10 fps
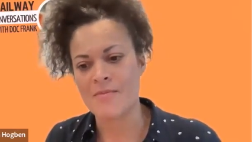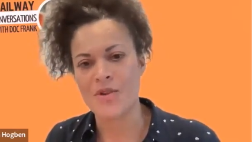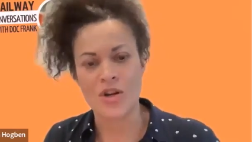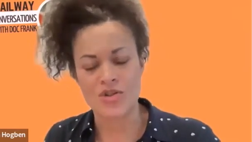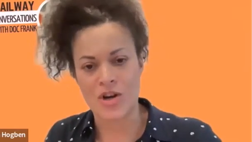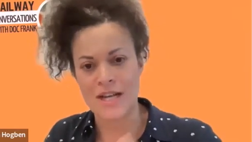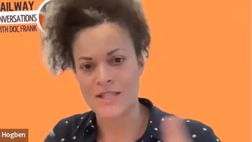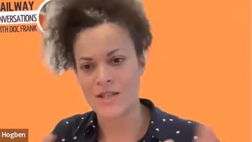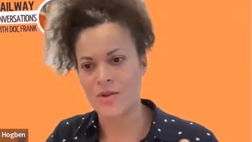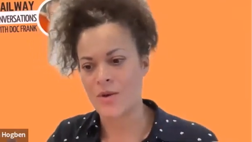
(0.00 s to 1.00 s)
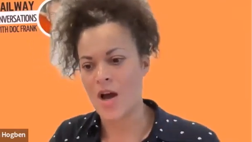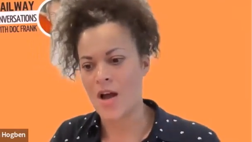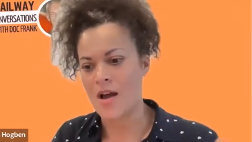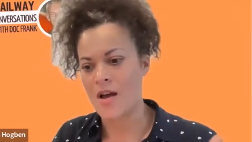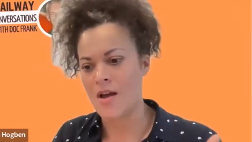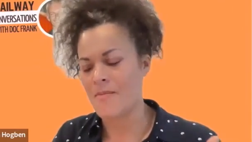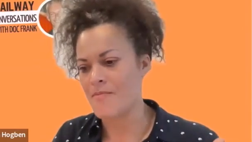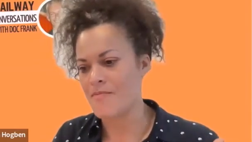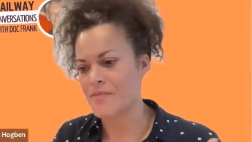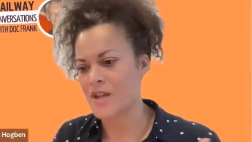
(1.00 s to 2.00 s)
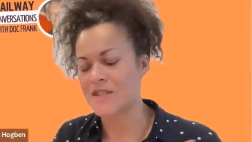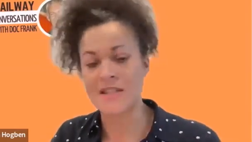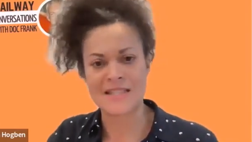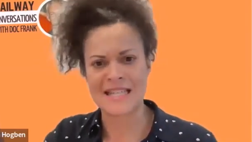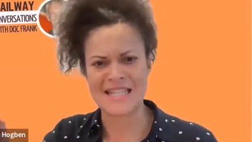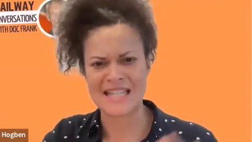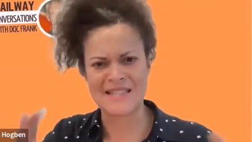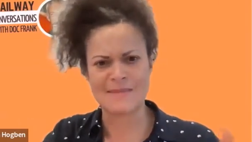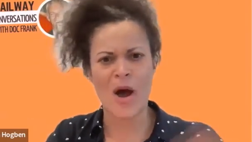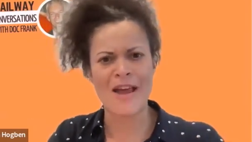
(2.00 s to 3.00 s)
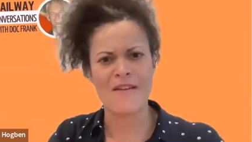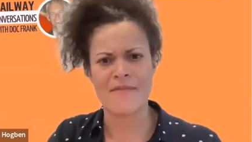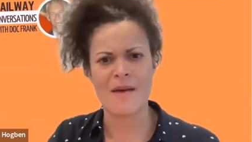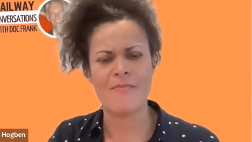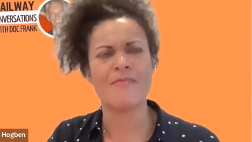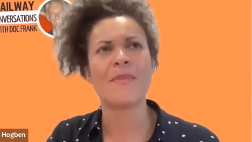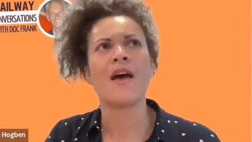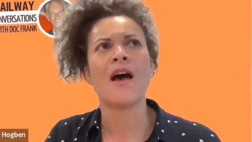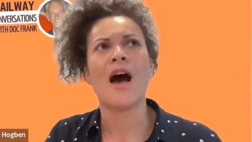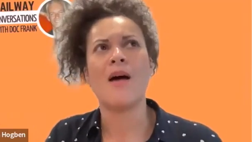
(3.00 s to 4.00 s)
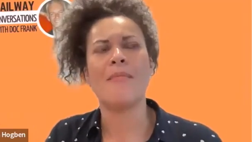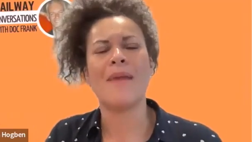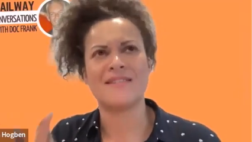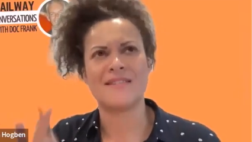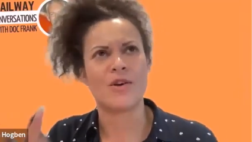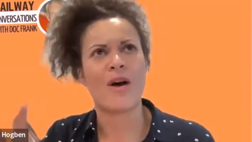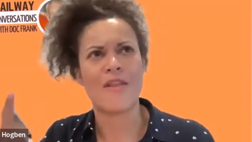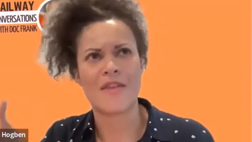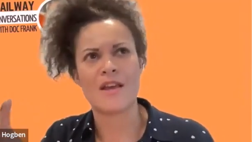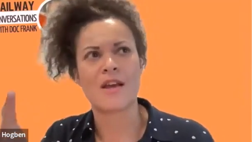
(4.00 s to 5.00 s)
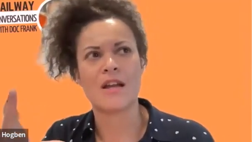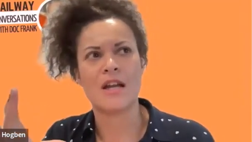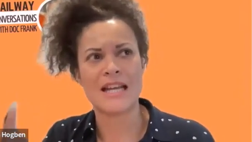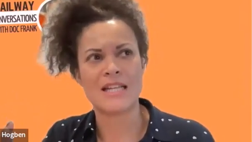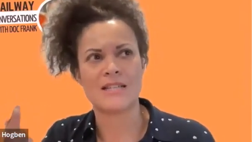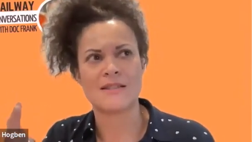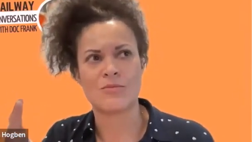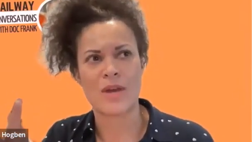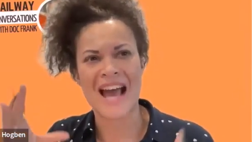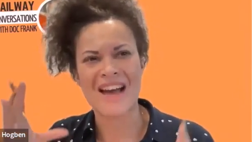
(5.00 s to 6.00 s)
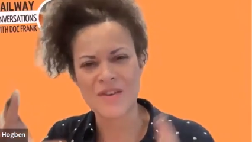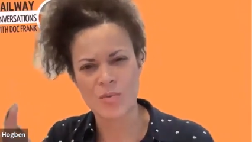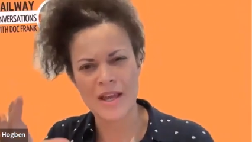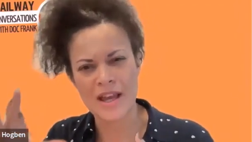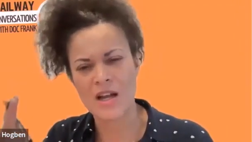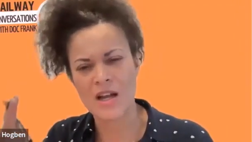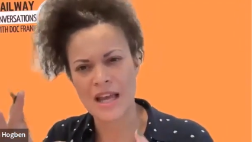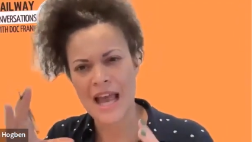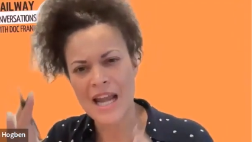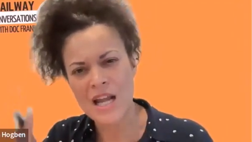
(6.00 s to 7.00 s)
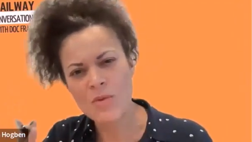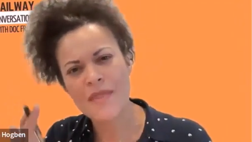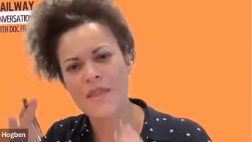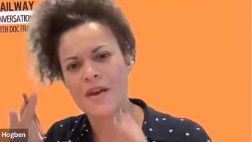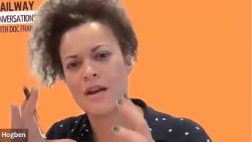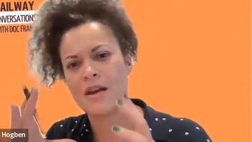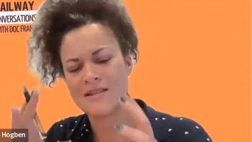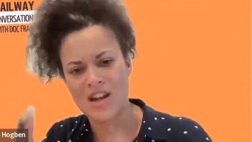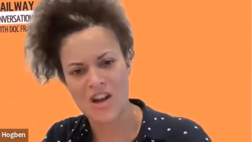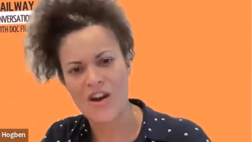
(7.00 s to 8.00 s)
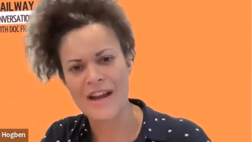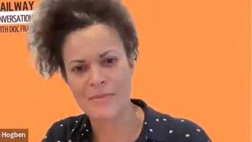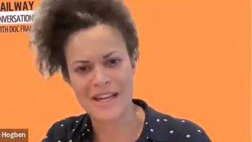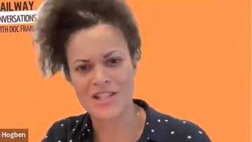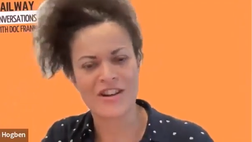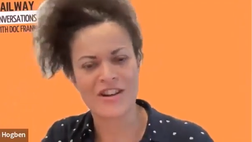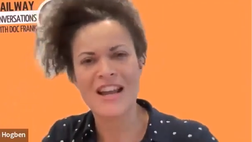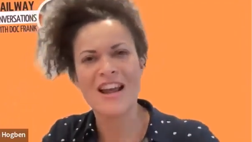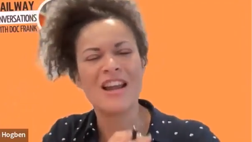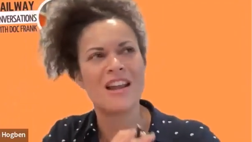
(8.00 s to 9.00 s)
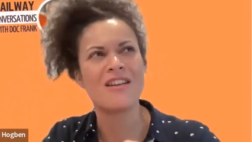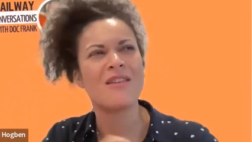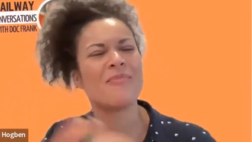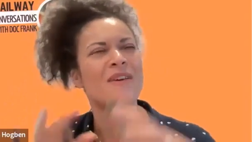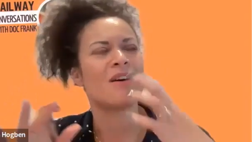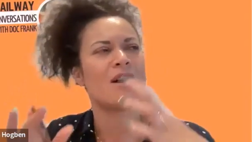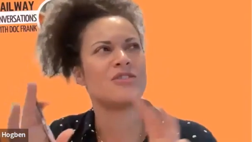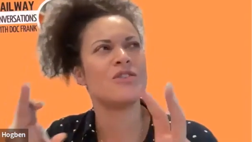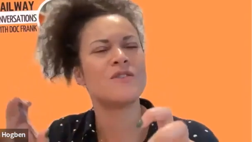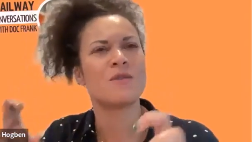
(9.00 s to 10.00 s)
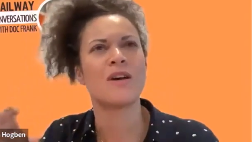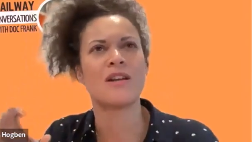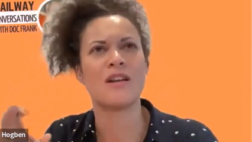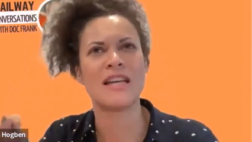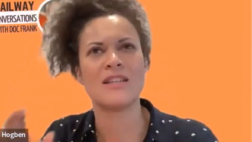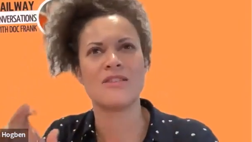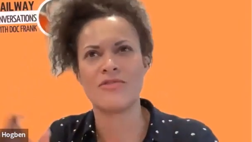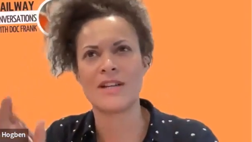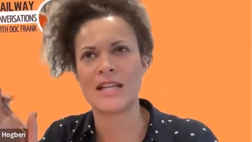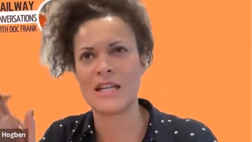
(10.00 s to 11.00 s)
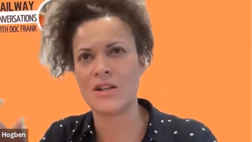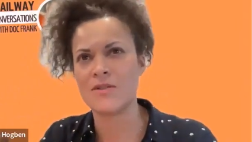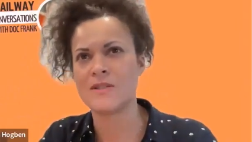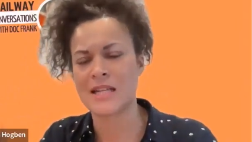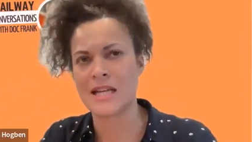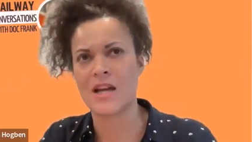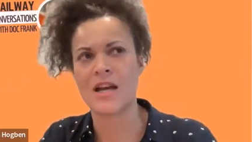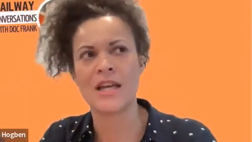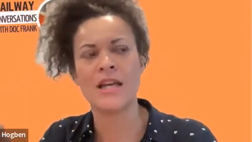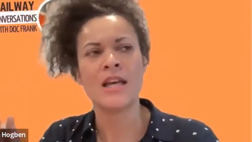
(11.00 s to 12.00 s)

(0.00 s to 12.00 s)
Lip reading: you know, try to succeed in spite of them. And so I think leaders, we like anyone that is a line manager, and I use the word leader really loosely, like